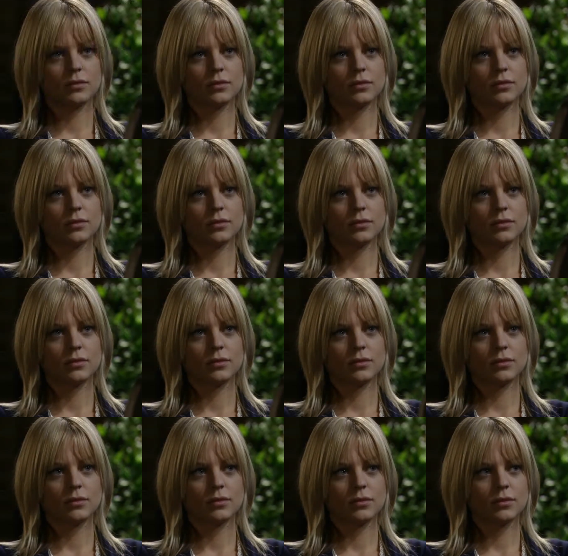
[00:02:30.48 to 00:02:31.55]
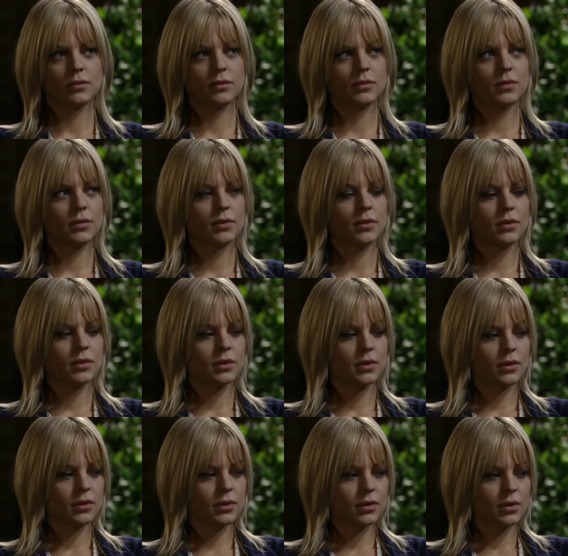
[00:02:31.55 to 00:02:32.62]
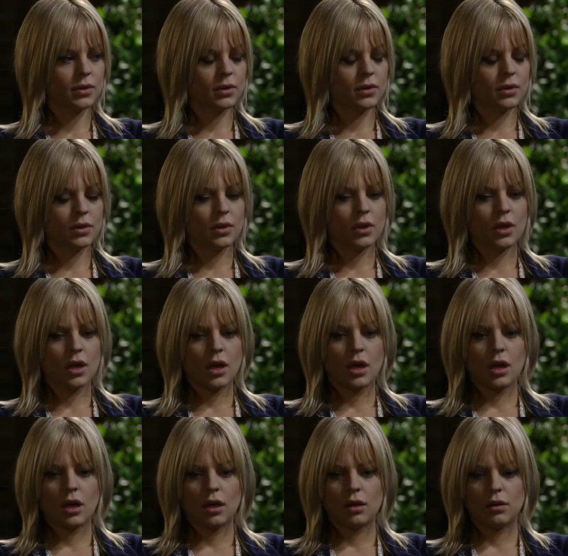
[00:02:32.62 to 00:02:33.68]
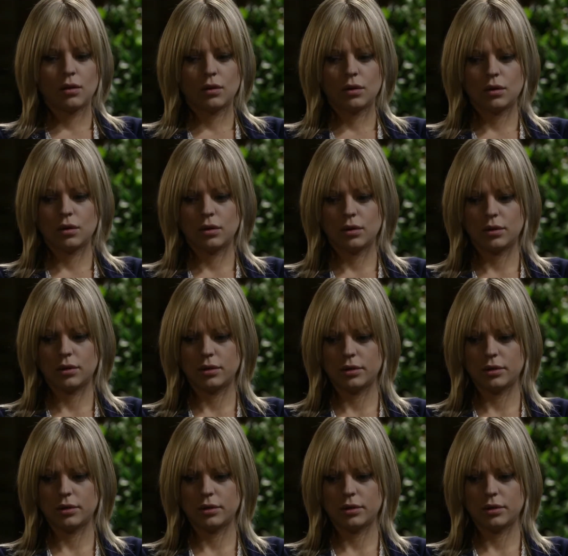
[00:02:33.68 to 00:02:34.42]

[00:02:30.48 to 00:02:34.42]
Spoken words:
[no speech]